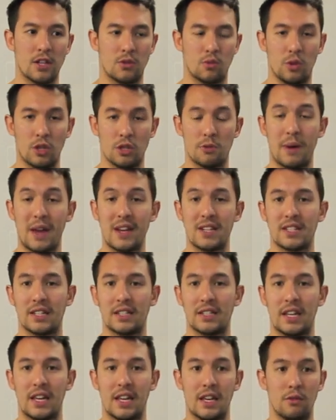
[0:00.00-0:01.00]
which
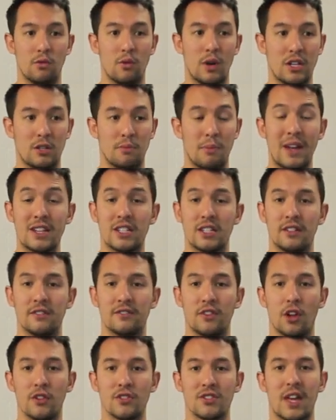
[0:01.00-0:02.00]
basically
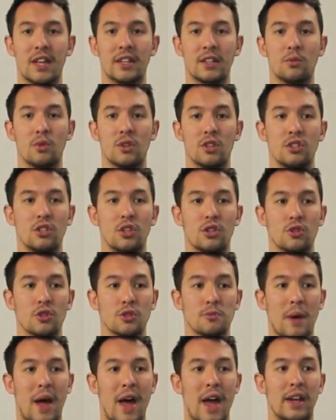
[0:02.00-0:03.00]
involves standing with a neutral
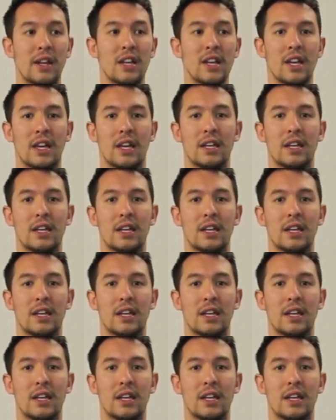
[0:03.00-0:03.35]
spine,